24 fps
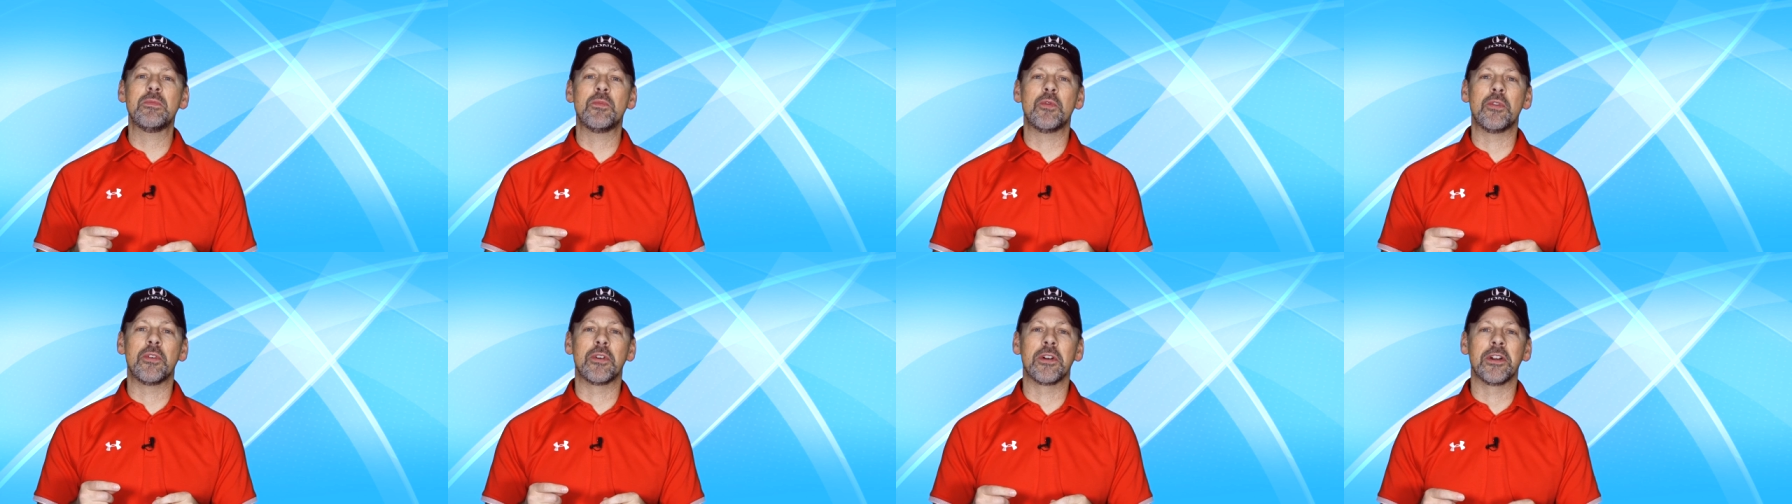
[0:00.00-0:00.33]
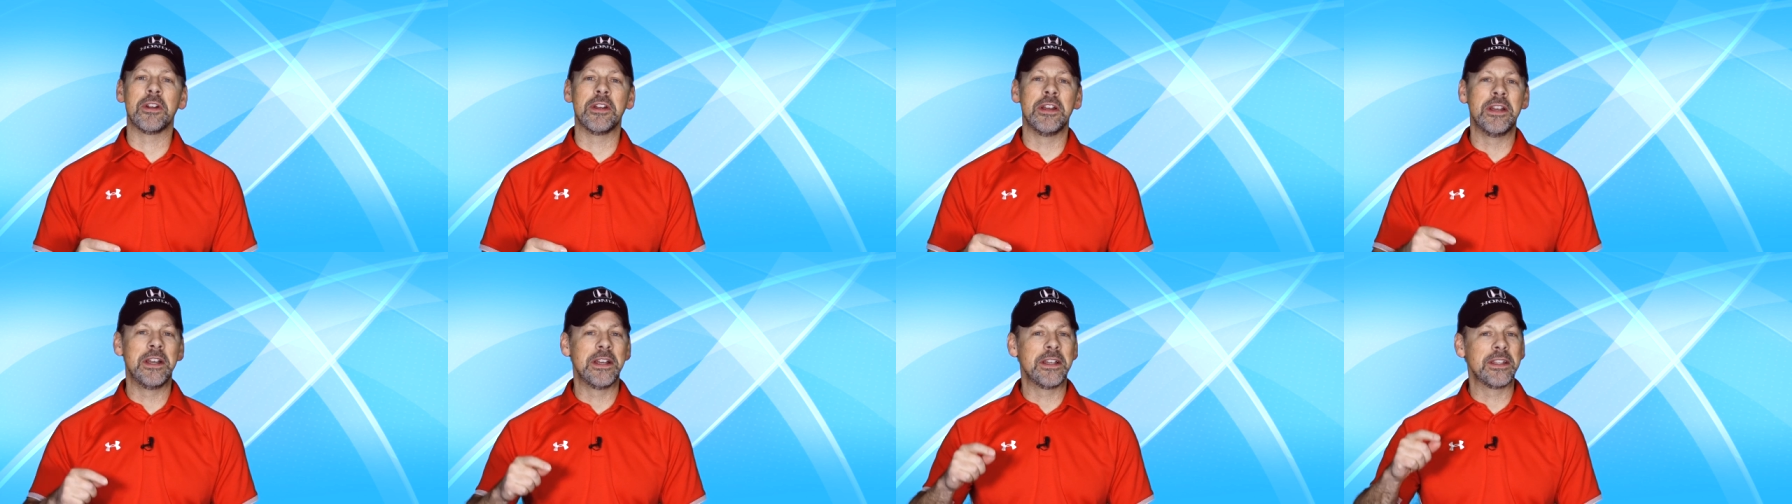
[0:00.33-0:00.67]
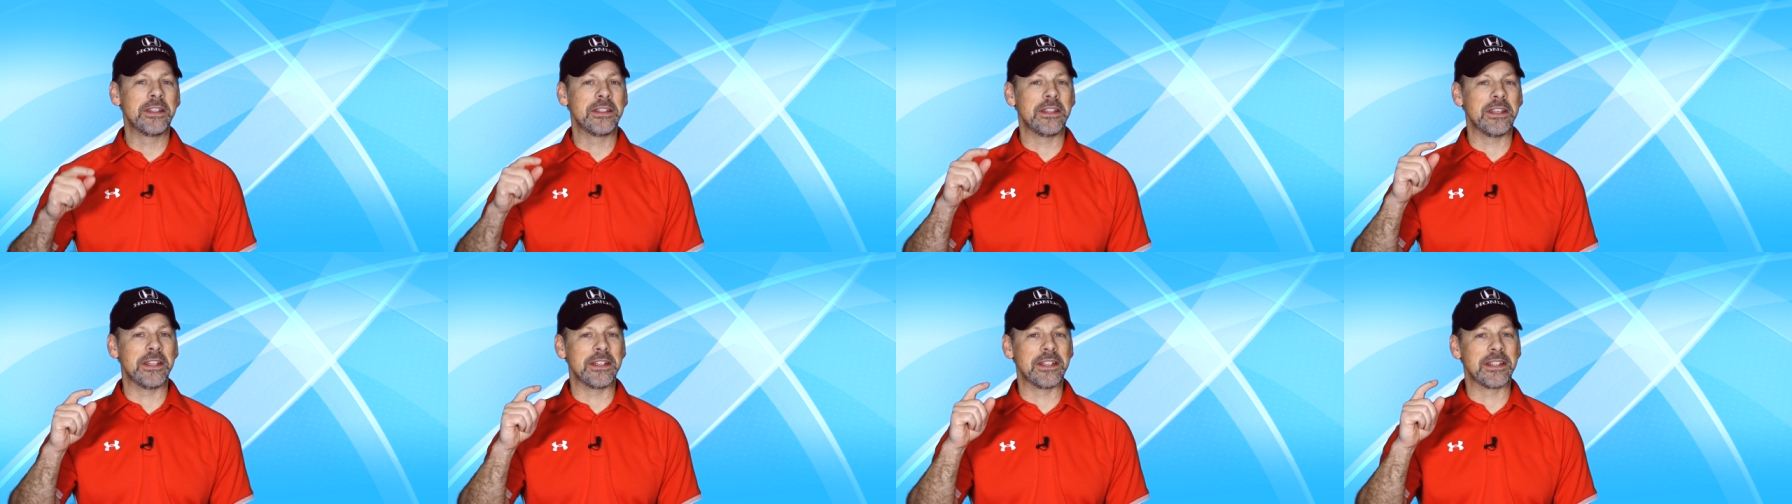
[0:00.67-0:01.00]
more,
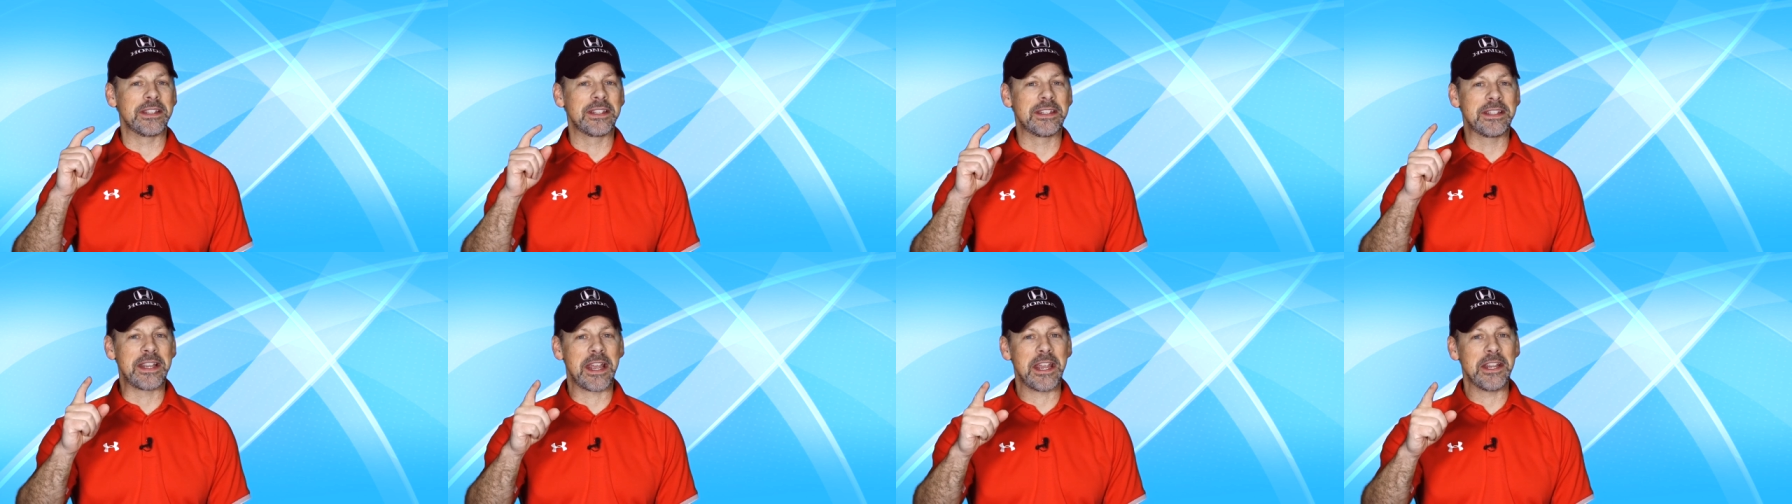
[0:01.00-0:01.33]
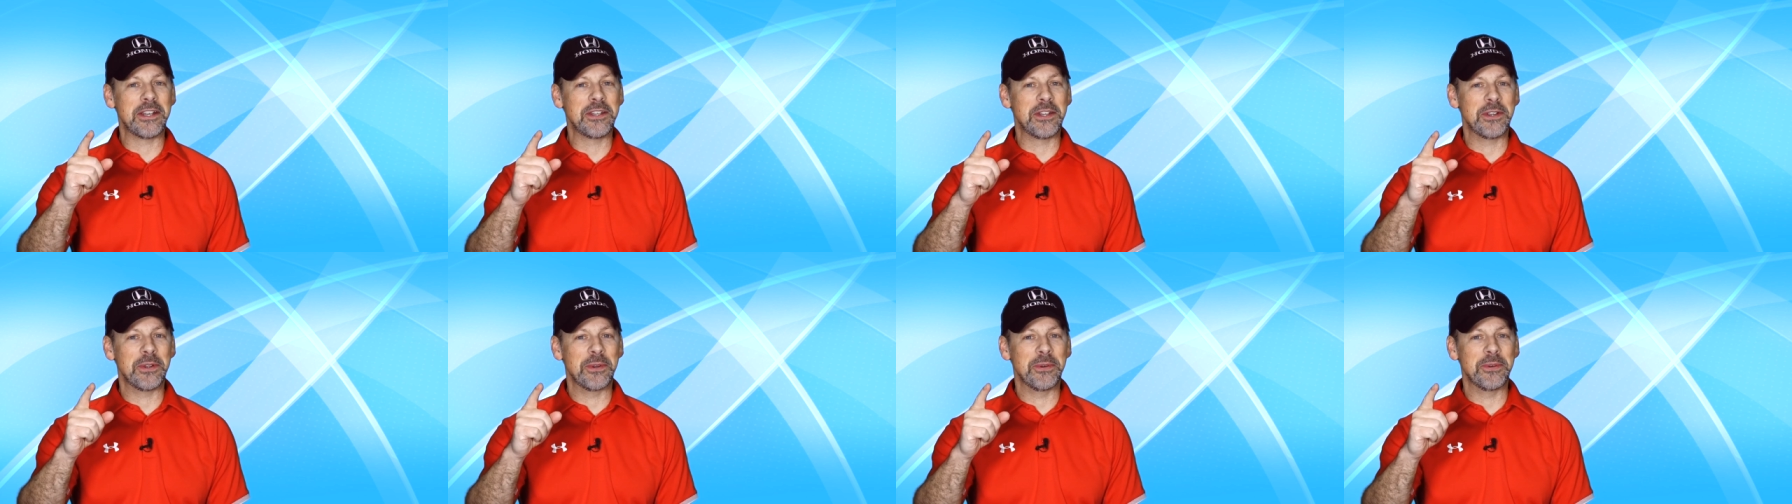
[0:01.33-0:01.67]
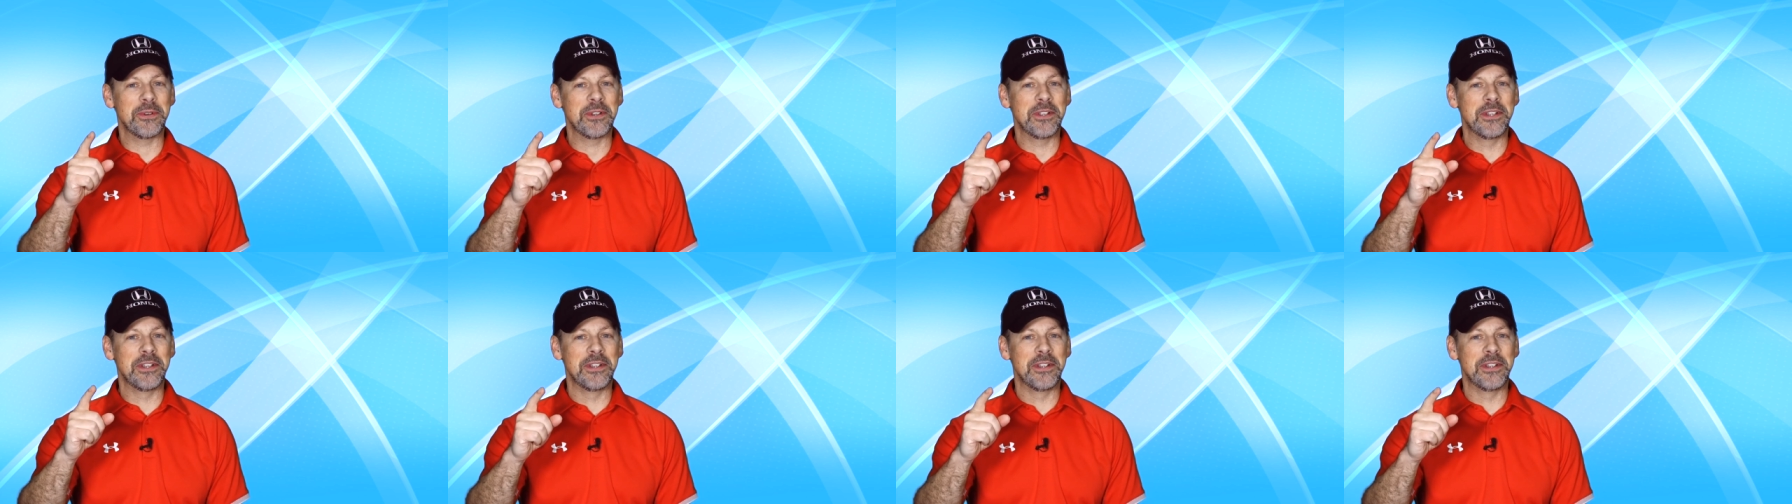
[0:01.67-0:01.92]
then stay tuned.